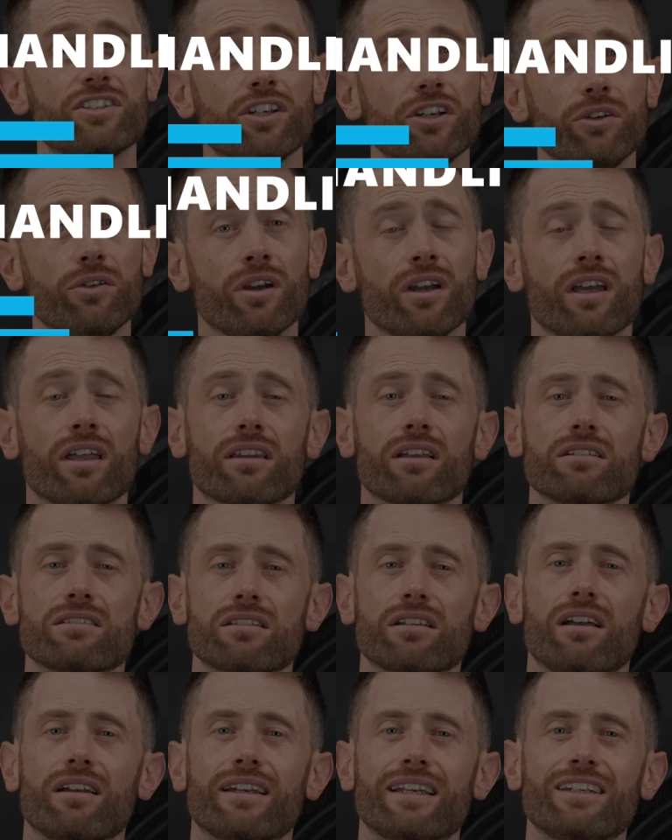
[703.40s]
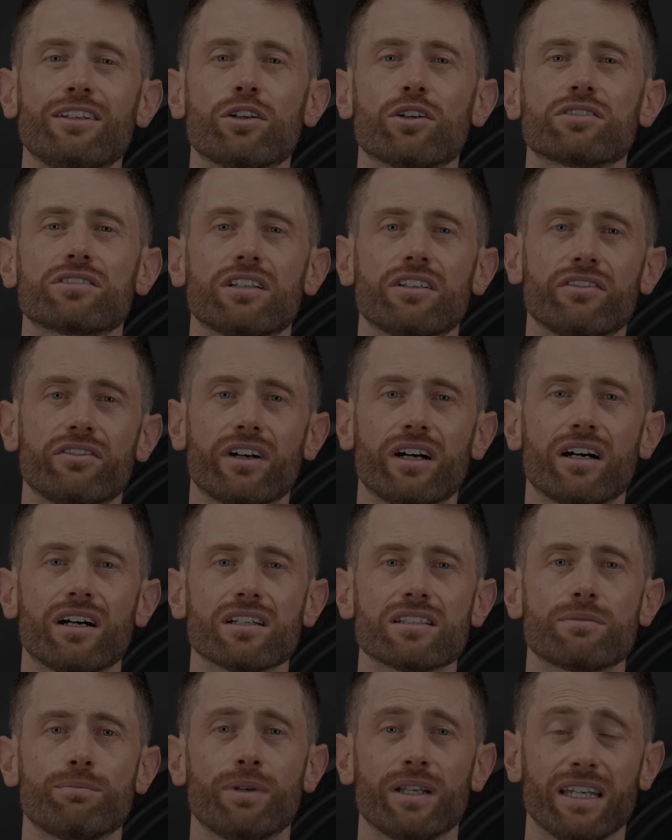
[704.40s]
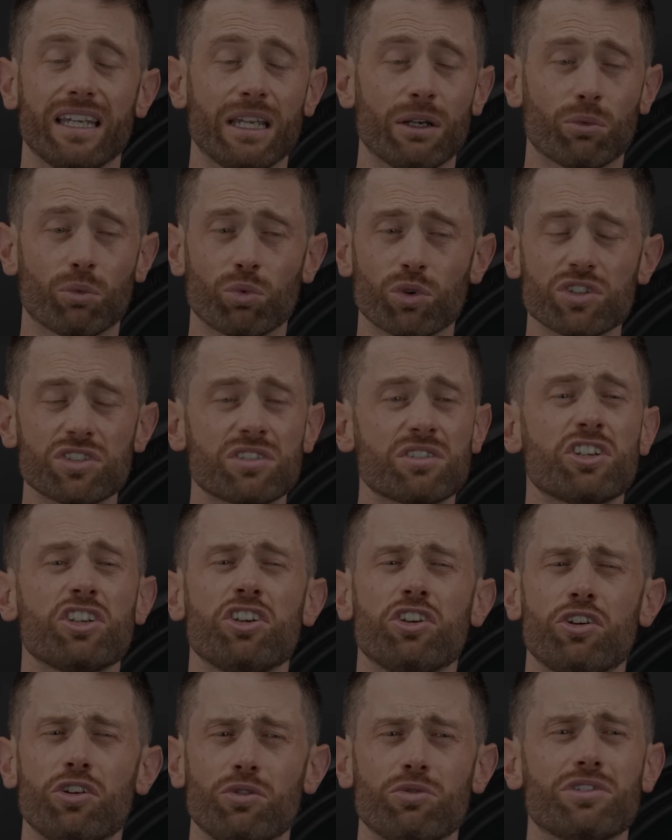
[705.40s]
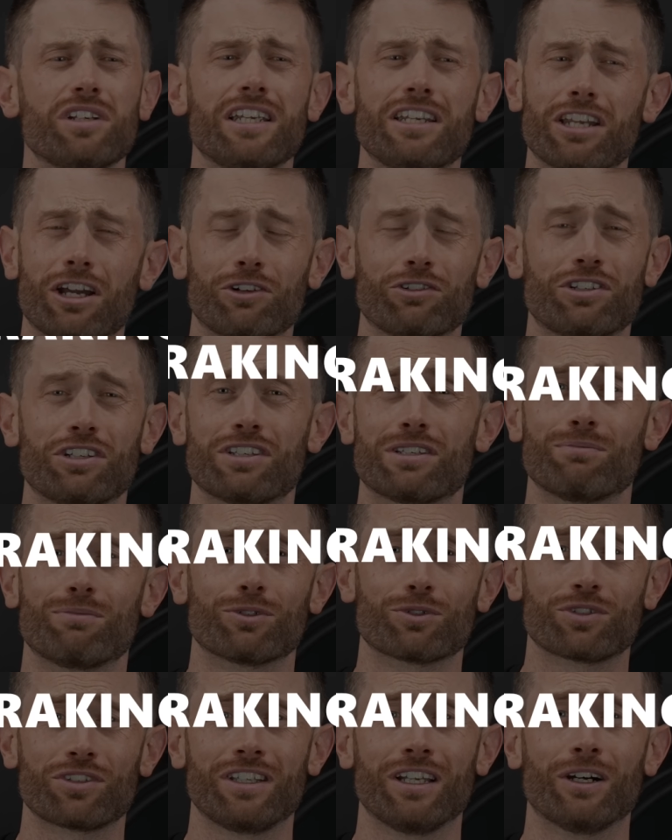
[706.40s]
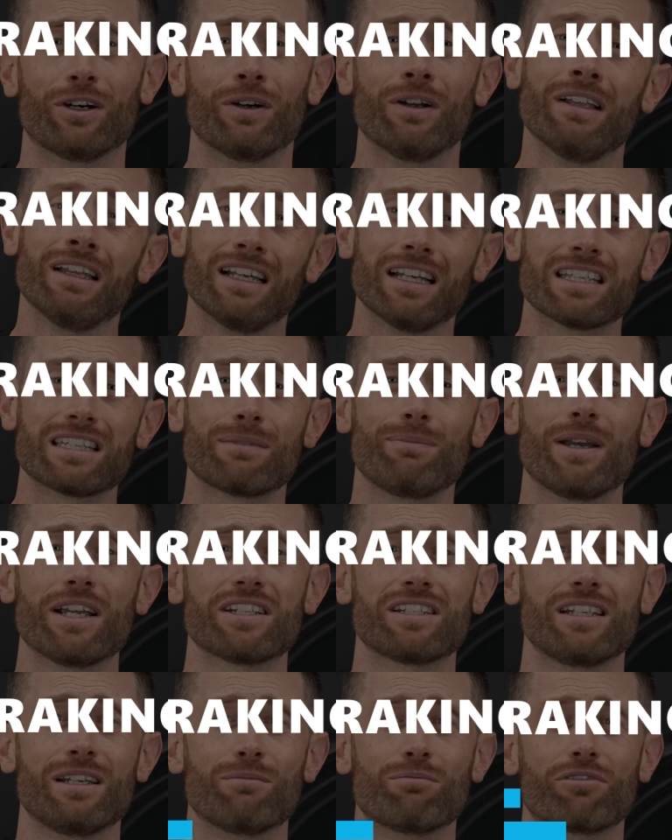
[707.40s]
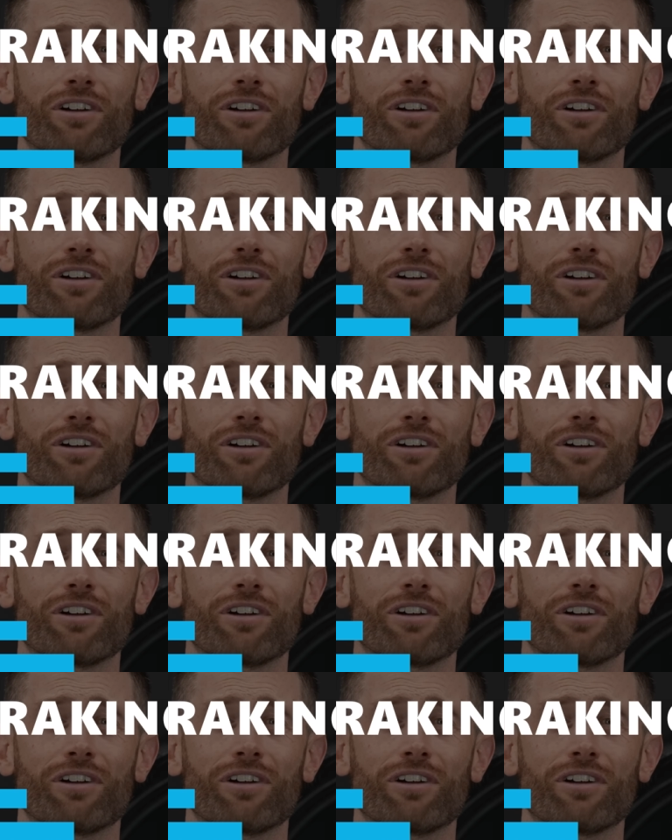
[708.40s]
too, though certainly not as vast, but it was hugely noticeable still, especially in